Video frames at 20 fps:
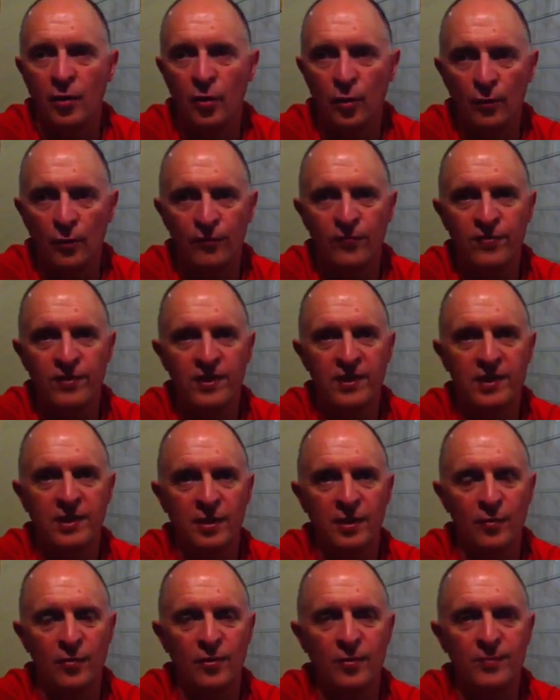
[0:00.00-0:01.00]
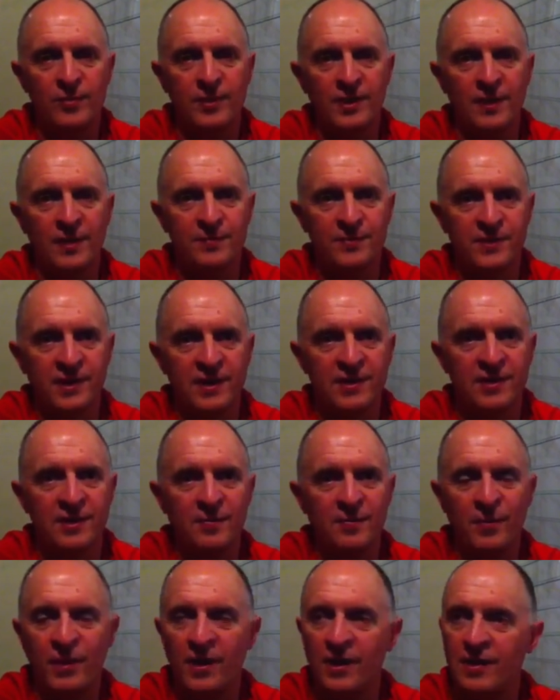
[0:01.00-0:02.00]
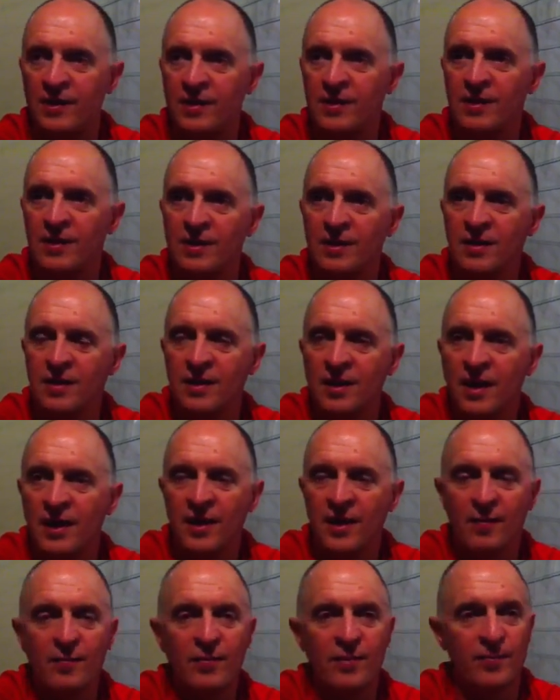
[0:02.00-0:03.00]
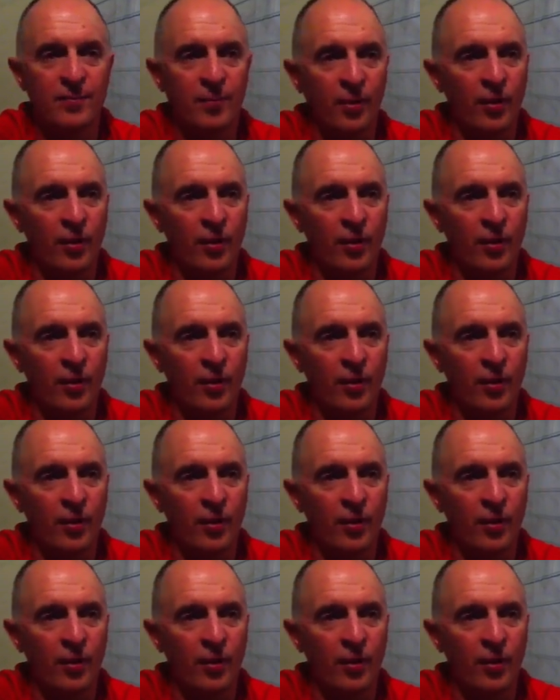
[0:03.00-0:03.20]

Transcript: Hopefully you will be updated by a number of